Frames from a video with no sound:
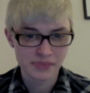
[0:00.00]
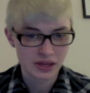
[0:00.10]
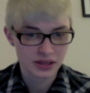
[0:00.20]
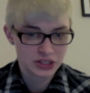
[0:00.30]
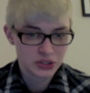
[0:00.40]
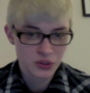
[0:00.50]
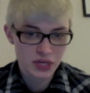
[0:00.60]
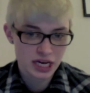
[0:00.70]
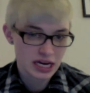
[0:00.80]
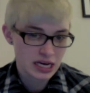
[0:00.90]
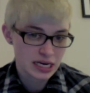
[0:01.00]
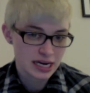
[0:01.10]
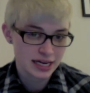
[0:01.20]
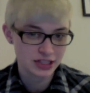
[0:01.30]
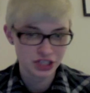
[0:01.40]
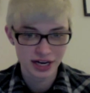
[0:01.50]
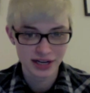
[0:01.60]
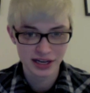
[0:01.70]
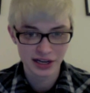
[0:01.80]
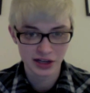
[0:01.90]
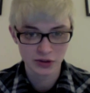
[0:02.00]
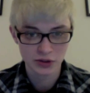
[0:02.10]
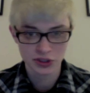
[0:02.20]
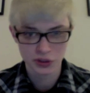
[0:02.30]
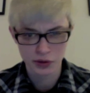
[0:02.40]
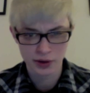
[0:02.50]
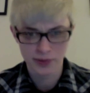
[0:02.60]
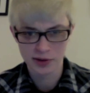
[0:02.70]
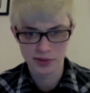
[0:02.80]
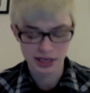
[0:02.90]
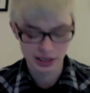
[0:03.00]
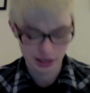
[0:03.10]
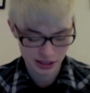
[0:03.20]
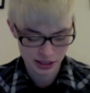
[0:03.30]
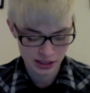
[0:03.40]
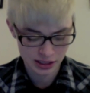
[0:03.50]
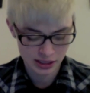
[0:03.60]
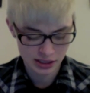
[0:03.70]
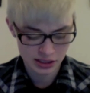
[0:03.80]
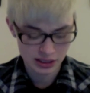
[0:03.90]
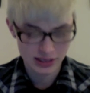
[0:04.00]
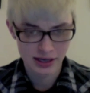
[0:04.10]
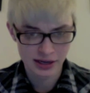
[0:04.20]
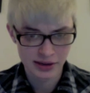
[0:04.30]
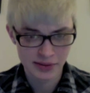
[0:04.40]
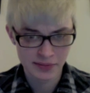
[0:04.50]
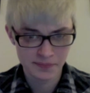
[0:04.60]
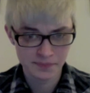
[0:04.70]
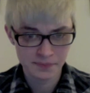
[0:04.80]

so that I can try and get closer to who I want to be. Um,